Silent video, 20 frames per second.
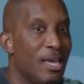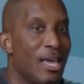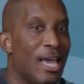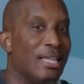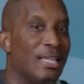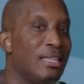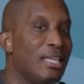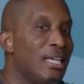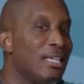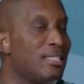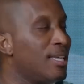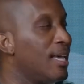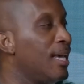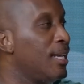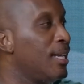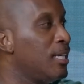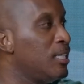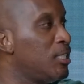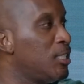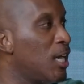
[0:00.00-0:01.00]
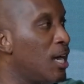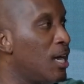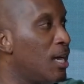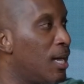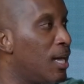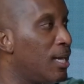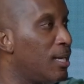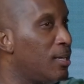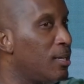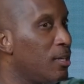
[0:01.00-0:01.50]
And then saying in
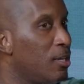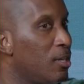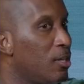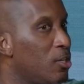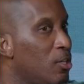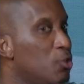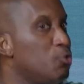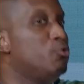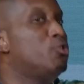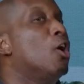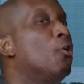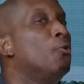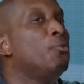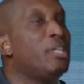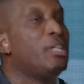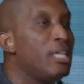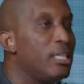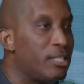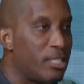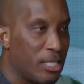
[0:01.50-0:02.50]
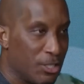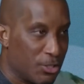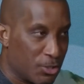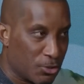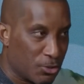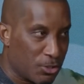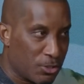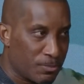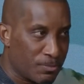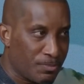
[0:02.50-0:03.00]
John, you don't need
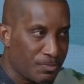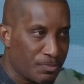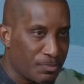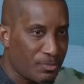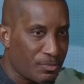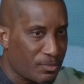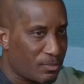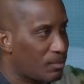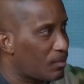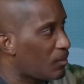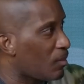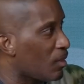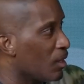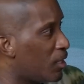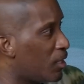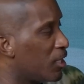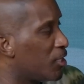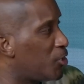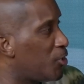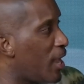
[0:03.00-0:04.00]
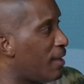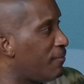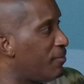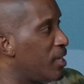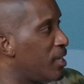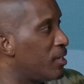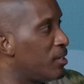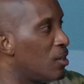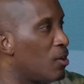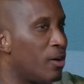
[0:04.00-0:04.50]
teachers. Right. Because you have
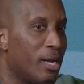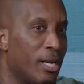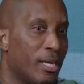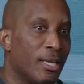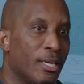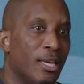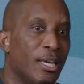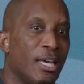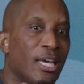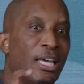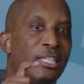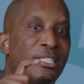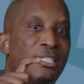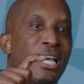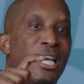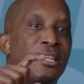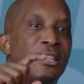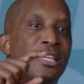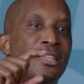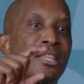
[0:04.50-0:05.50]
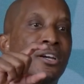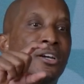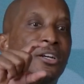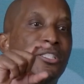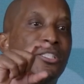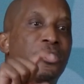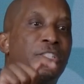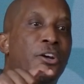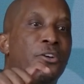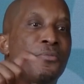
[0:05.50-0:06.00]
the anointing, it's saying that there are
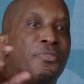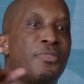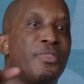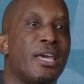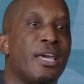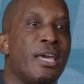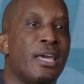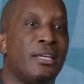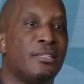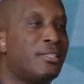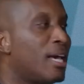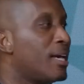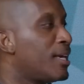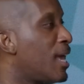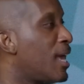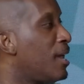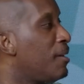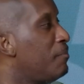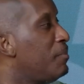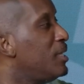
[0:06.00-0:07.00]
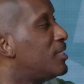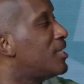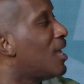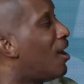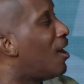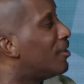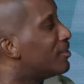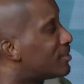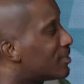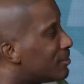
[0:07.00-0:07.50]
certain things that can't be
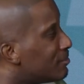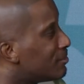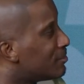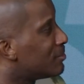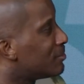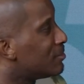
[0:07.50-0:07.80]
taught.